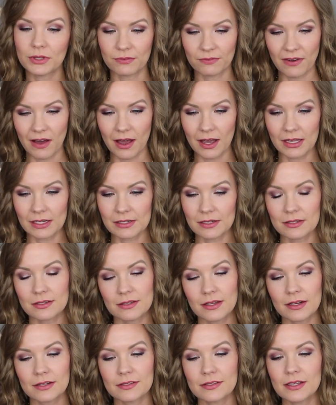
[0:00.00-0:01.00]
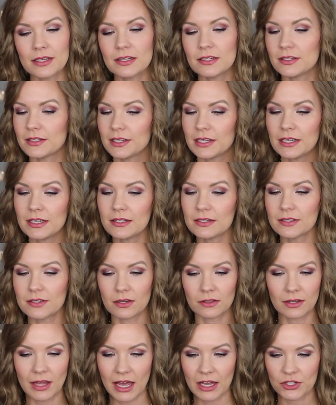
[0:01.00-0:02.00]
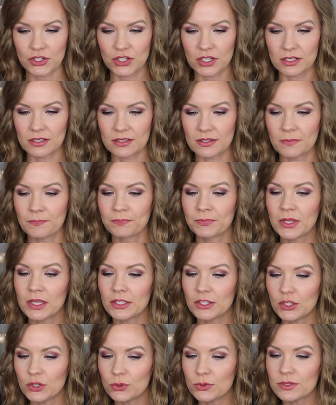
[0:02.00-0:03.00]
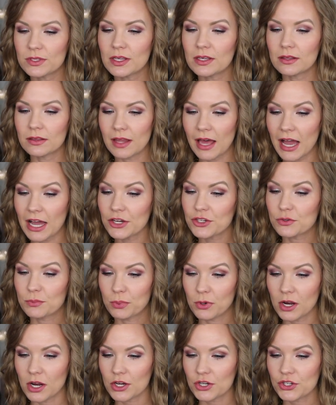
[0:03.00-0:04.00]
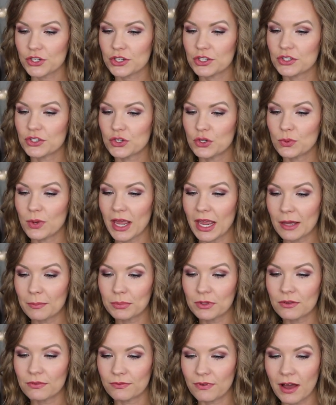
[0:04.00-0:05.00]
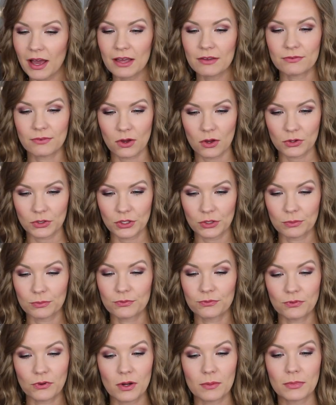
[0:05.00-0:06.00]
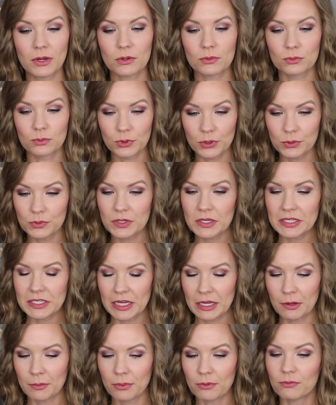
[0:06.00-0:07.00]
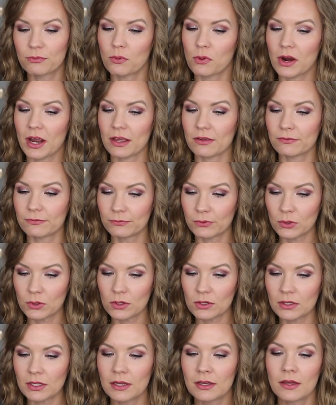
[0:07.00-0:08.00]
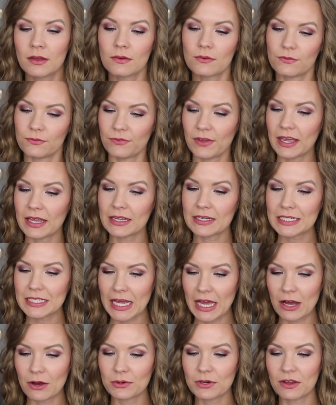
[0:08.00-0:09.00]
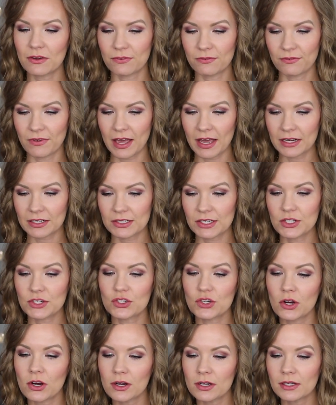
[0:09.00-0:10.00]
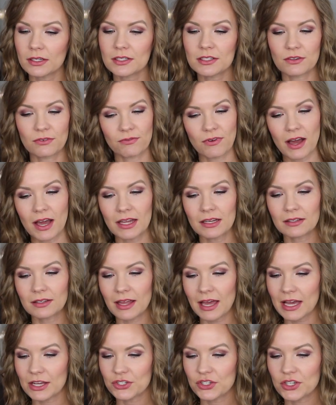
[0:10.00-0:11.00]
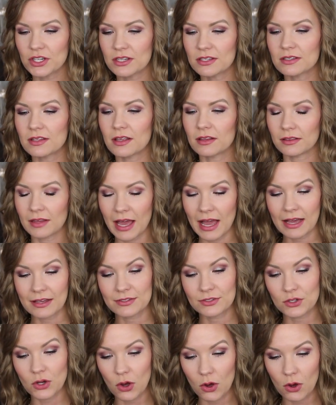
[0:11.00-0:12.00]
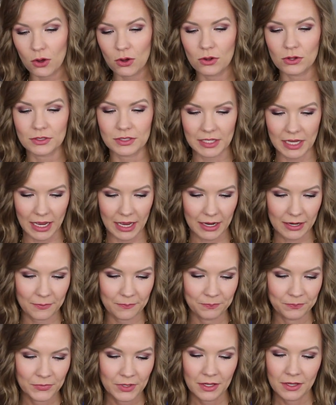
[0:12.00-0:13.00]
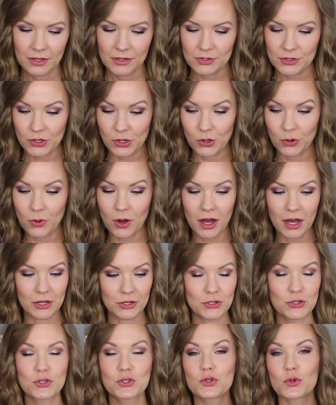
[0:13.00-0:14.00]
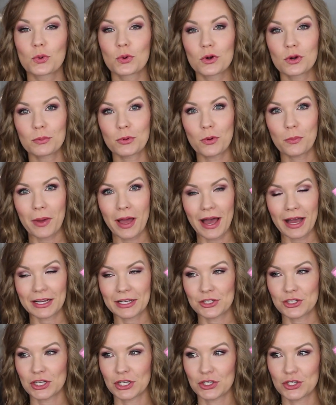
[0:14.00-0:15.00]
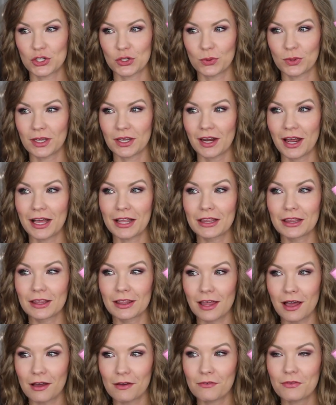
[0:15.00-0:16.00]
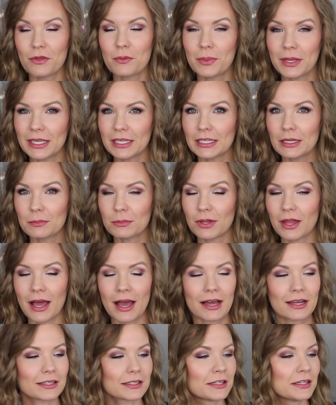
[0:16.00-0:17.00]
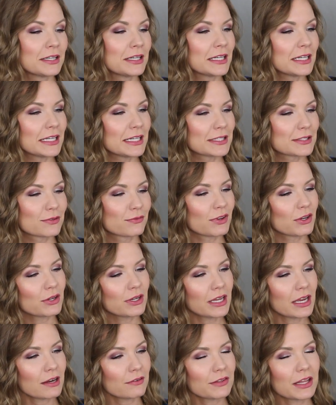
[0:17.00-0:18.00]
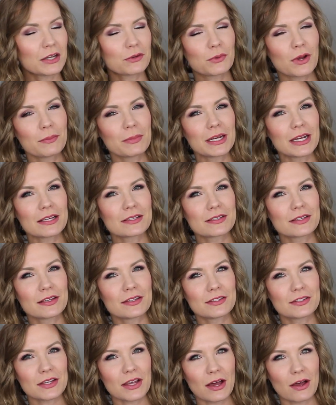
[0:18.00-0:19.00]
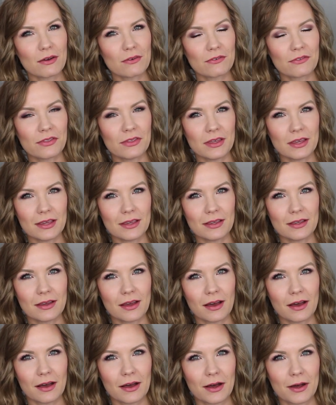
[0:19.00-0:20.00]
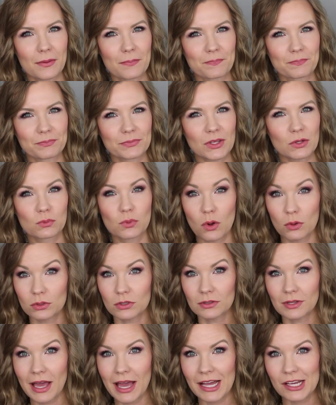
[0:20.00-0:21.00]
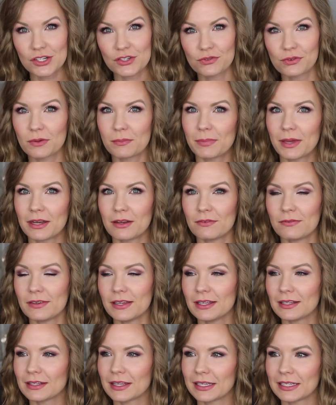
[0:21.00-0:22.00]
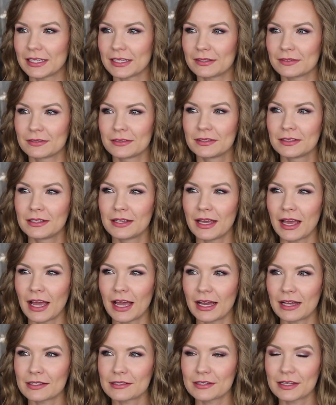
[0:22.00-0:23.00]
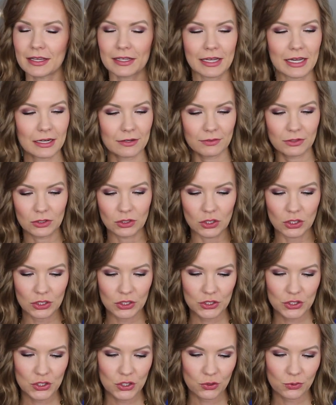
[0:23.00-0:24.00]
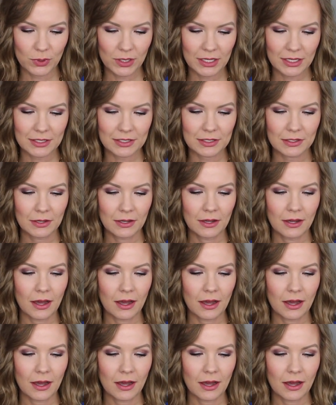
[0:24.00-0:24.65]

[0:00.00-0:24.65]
refined, sexy teased lashes. Use the lash brush to amplify volume from root to tip for a full fanned out effect. Dark, defined lashes that last all day. So adorable packaging to it. I love the pink and black. It's very kind of like reminiscent of the roller lash from Benefit. Like, it has that kind of a look to it.